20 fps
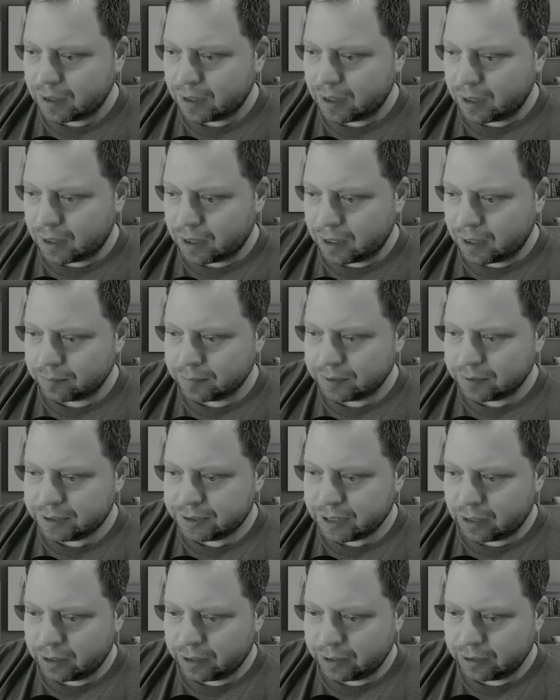And I am
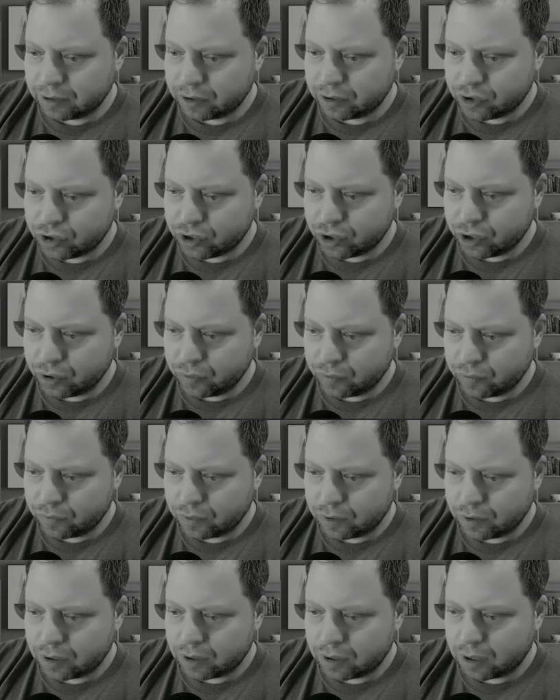selling 2
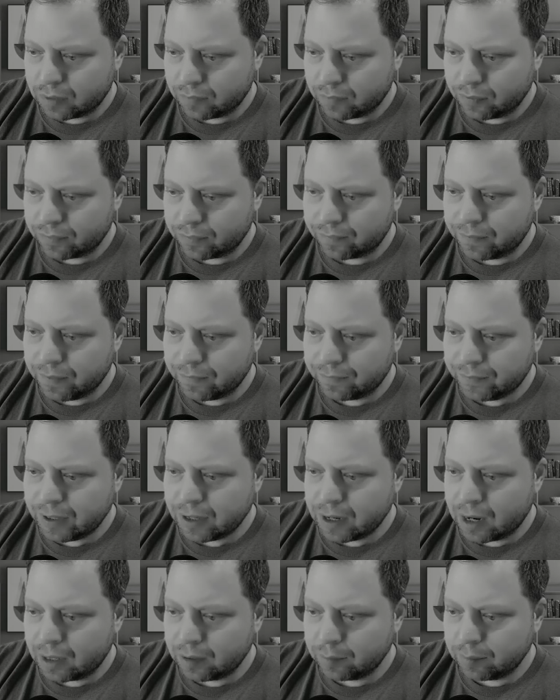of the
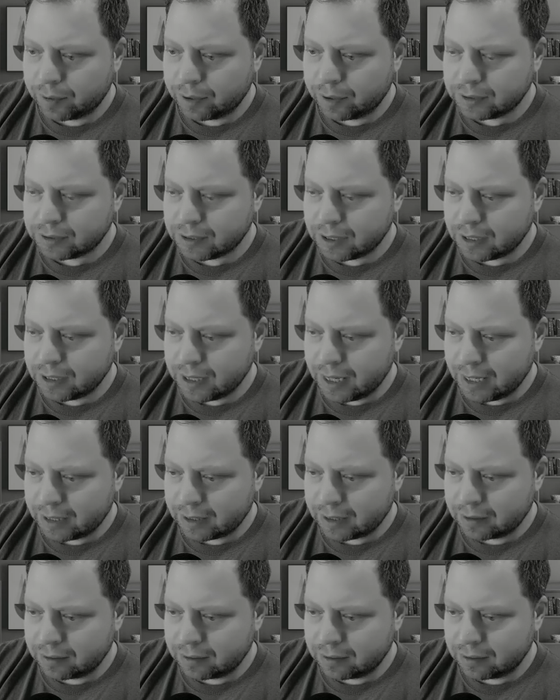59 puts
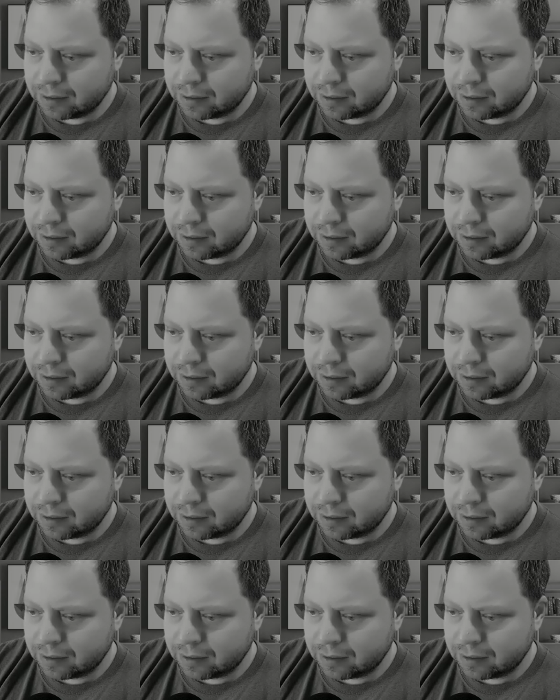naked